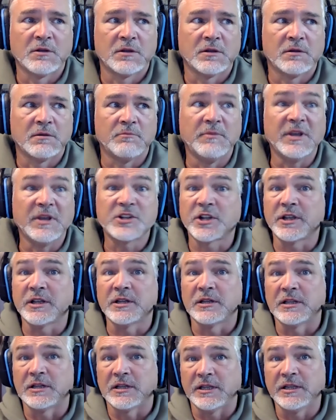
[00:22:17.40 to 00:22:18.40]
Michigan
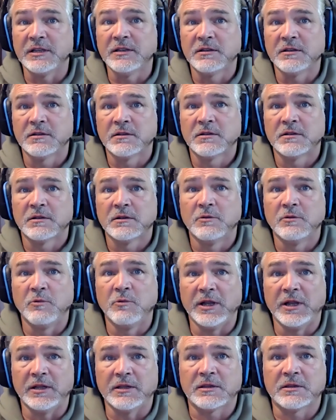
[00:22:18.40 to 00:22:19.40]
lily
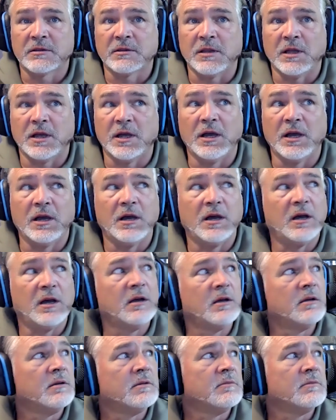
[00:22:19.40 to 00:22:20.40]
with
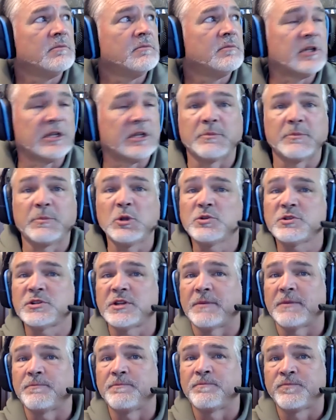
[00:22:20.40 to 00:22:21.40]
little blue
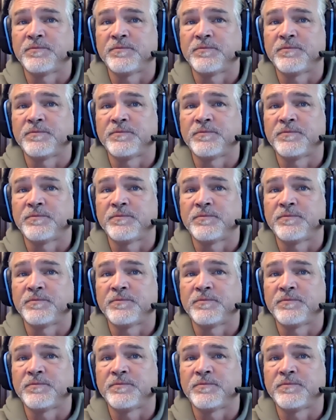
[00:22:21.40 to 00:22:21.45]
stem.